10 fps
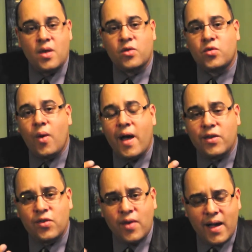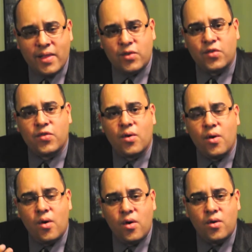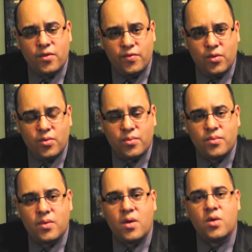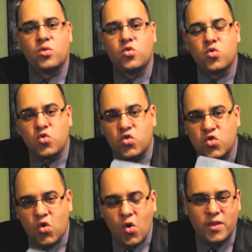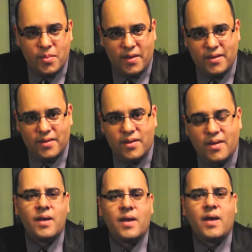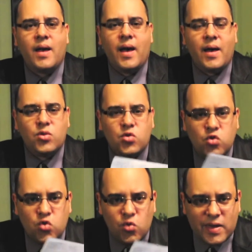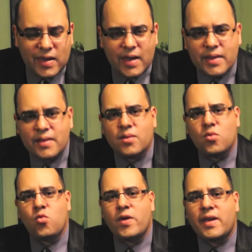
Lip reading: So I challenge all of you to join me, and together we